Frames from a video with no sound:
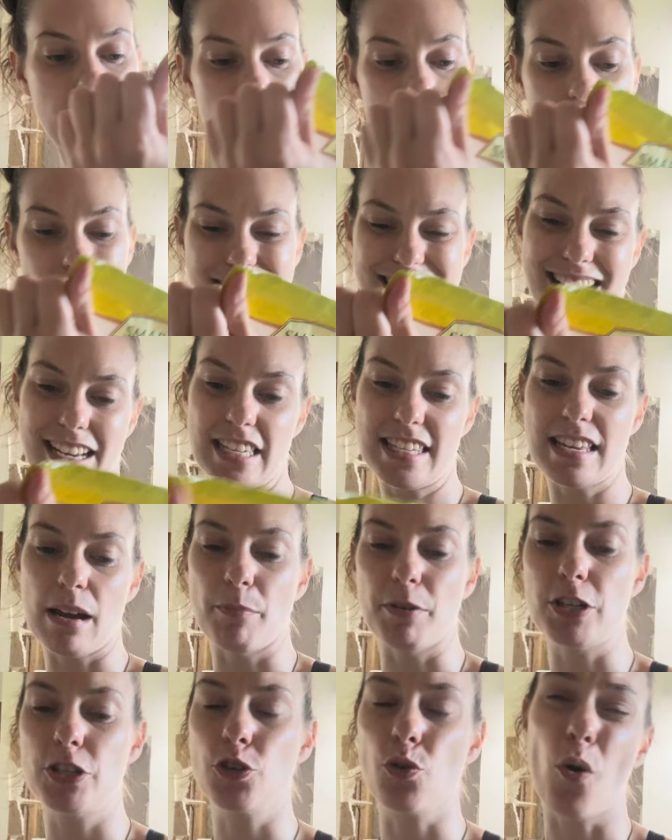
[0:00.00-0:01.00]
It's like
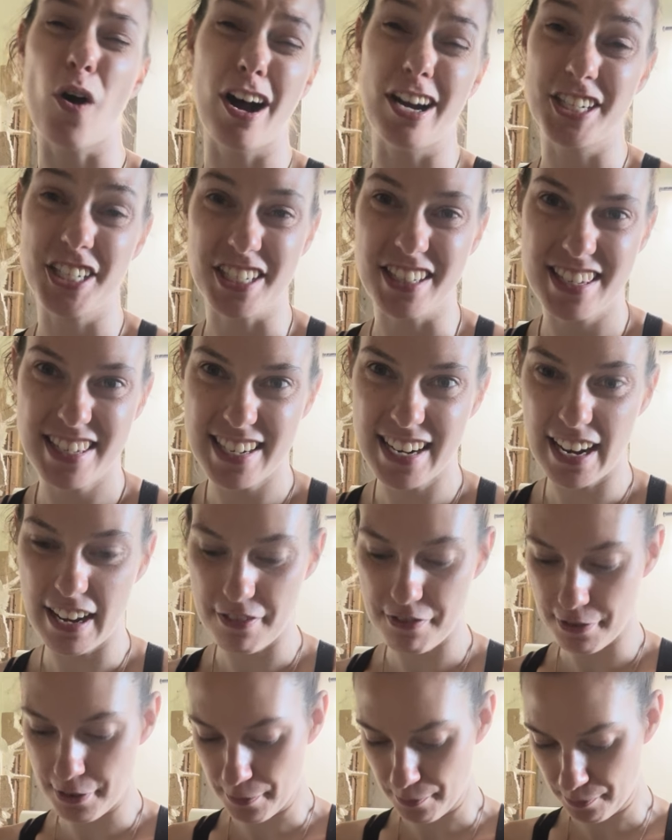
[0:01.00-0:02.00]
summer squash and stuff.